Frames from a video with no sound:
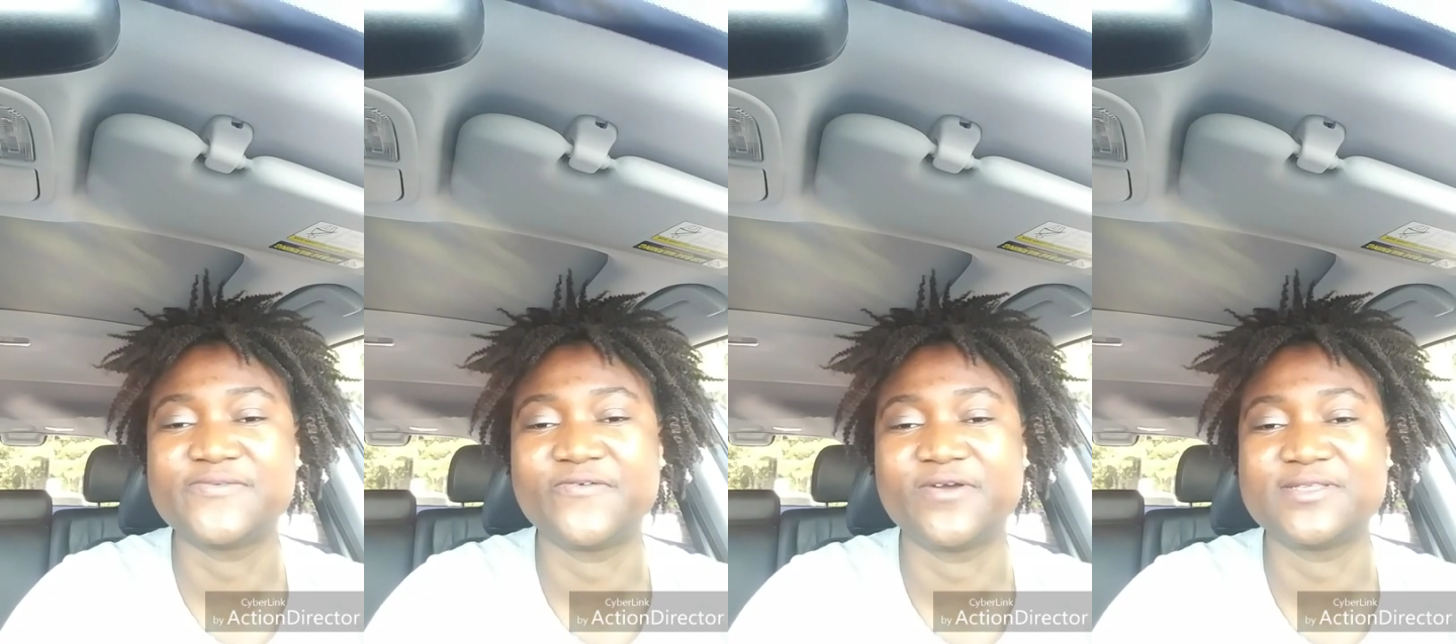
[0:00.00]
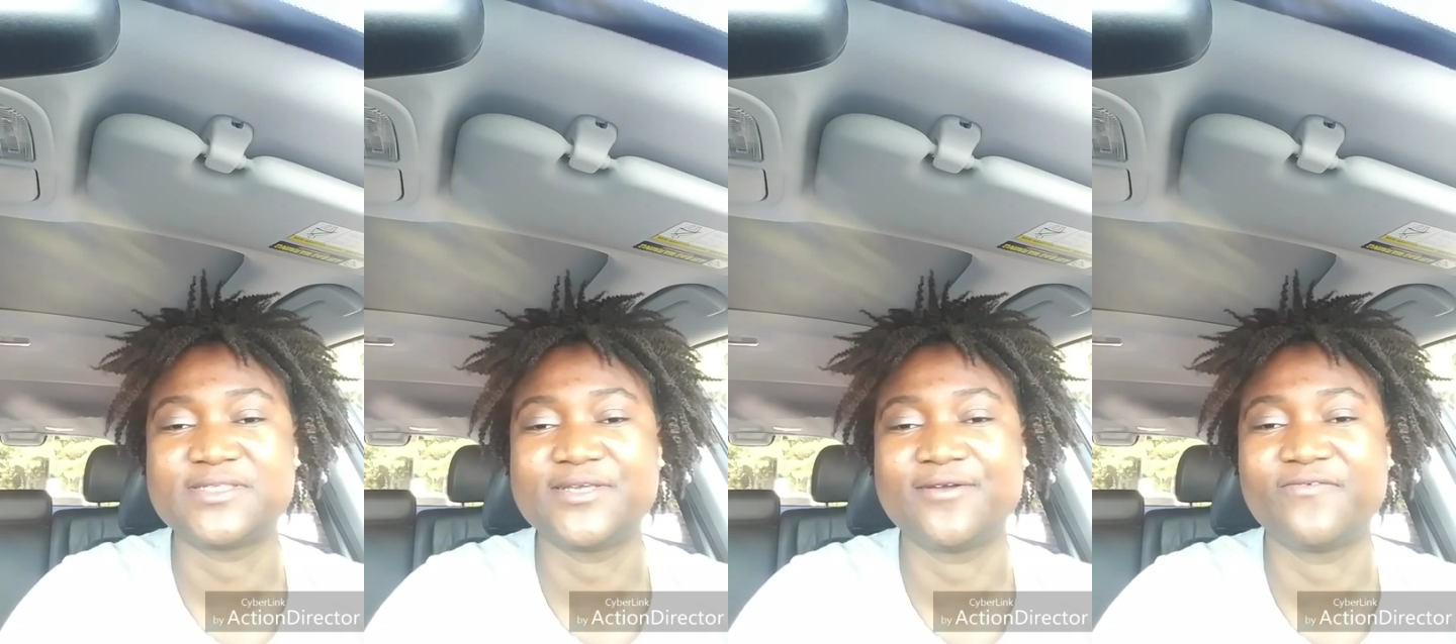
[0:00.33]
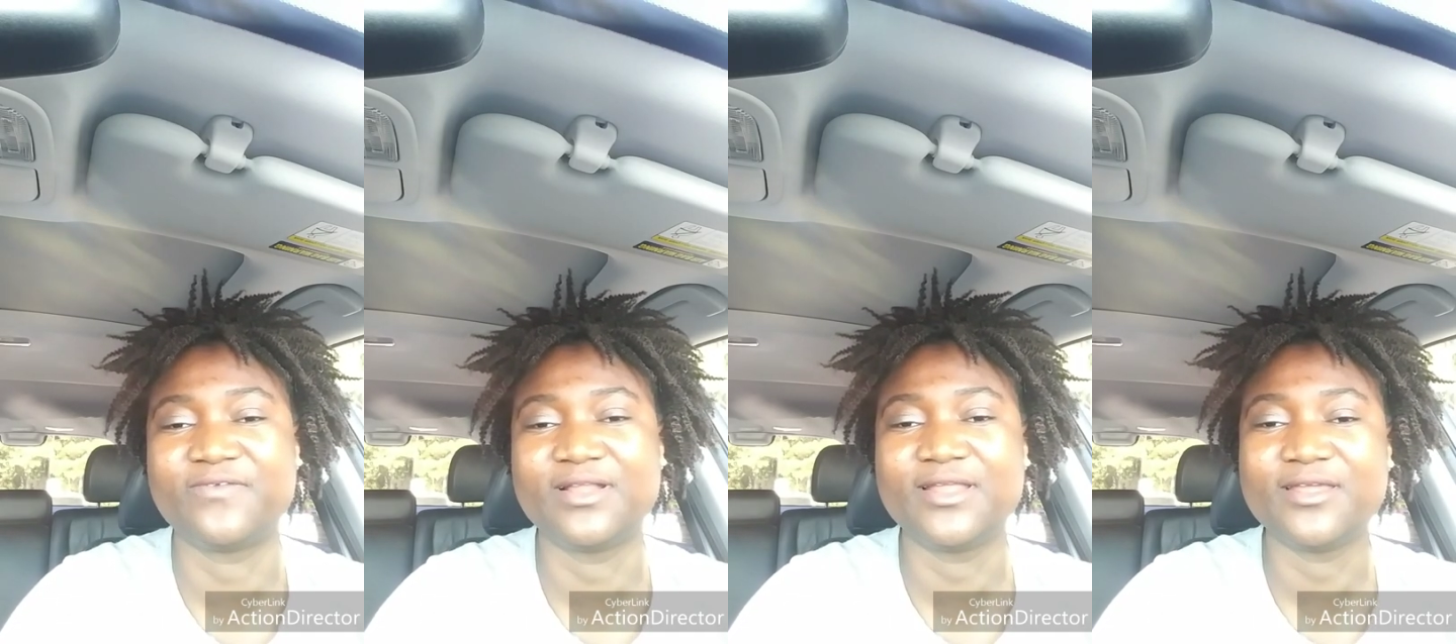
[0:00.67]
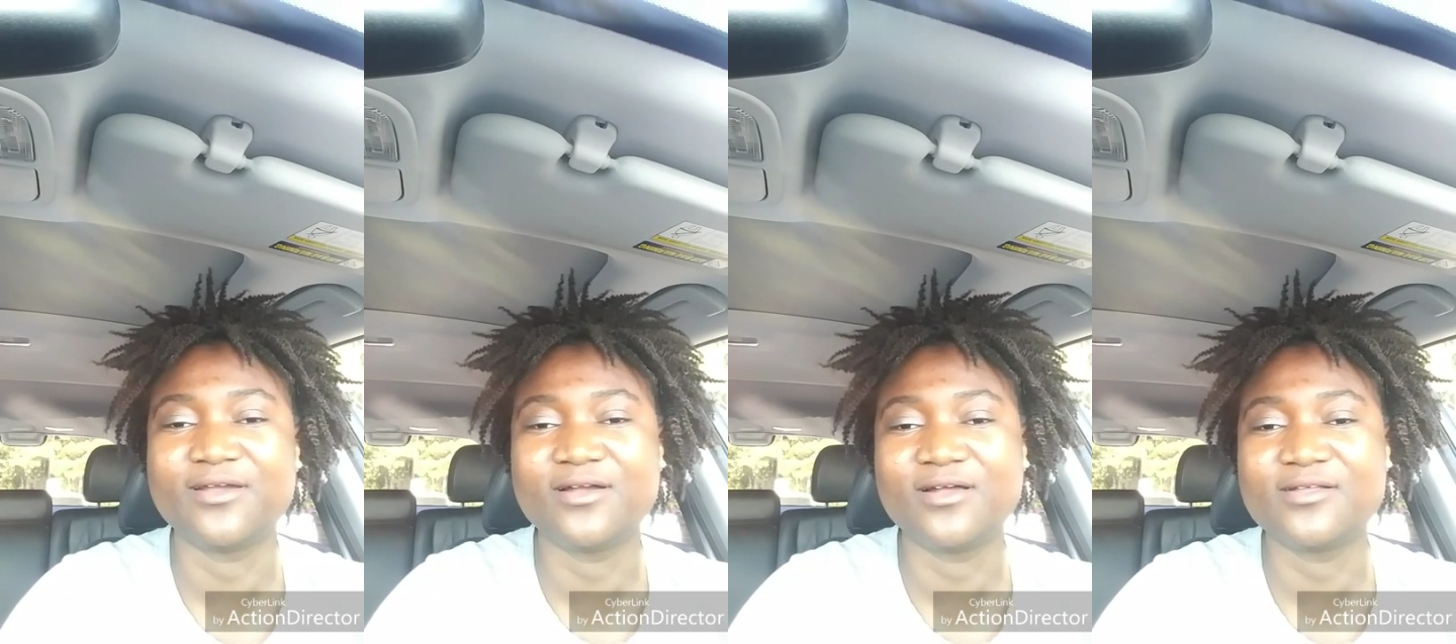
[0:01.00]
first day of
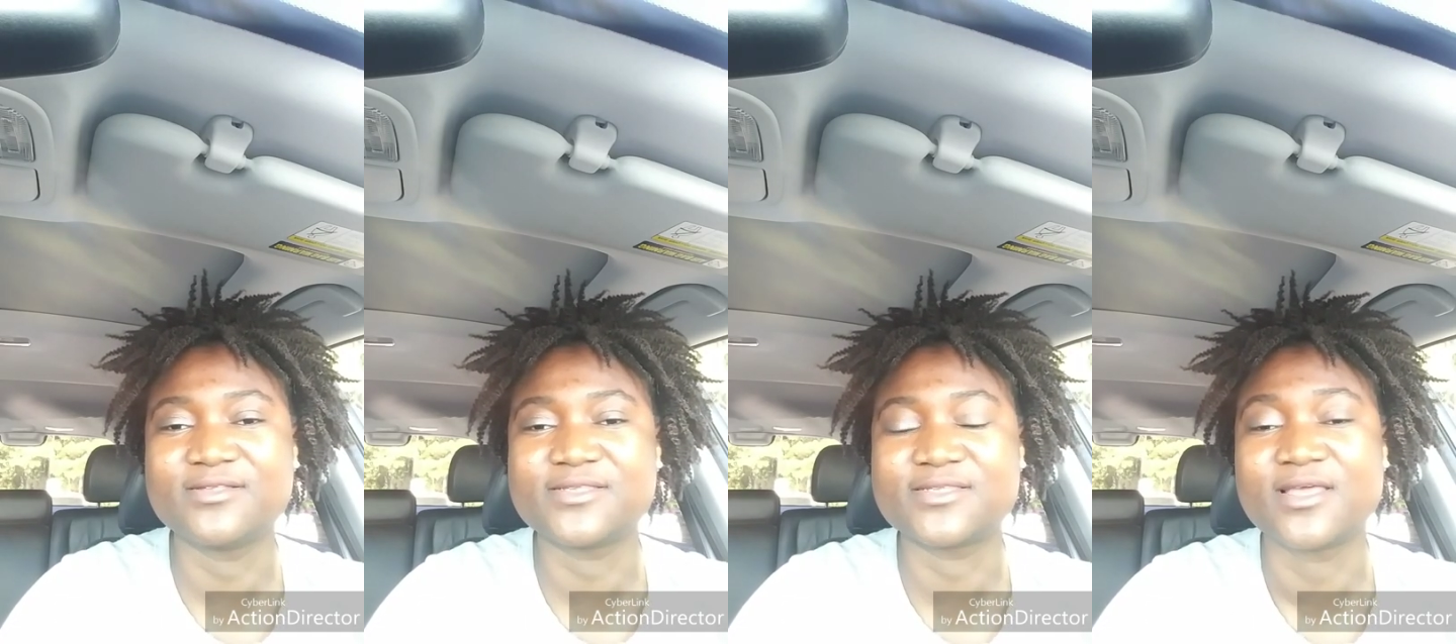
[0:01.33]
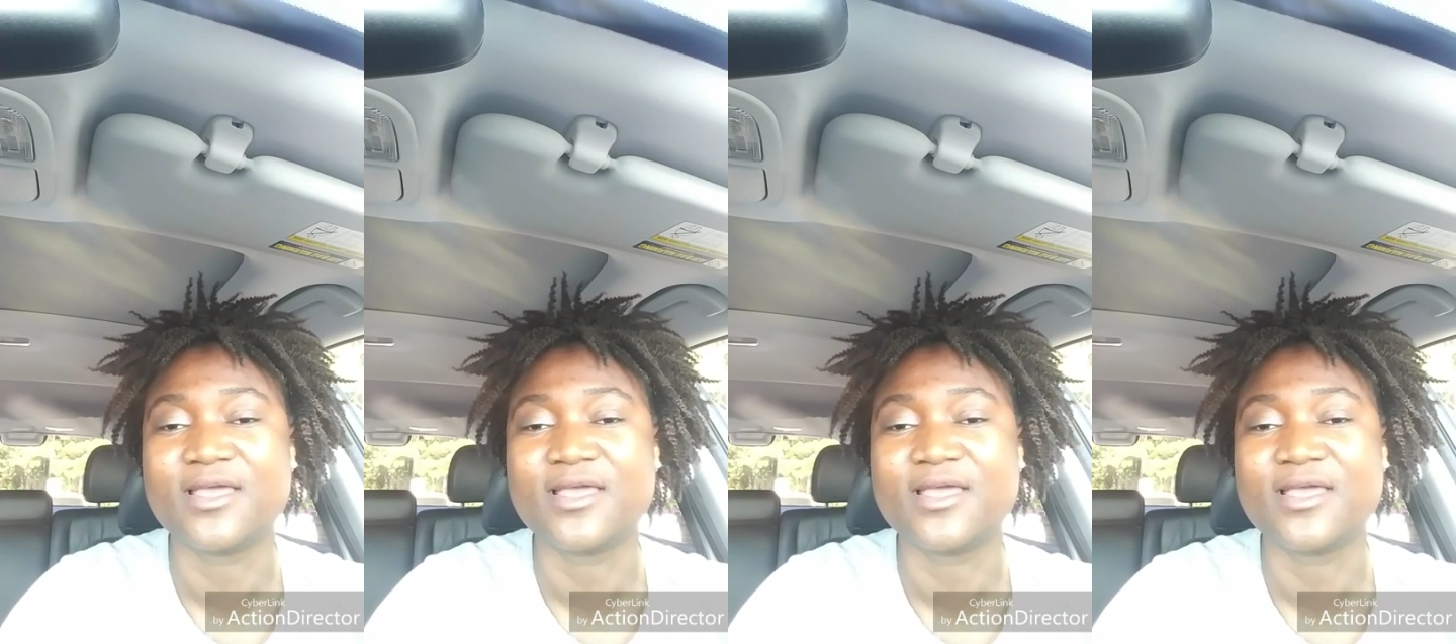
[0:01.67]
clinicals,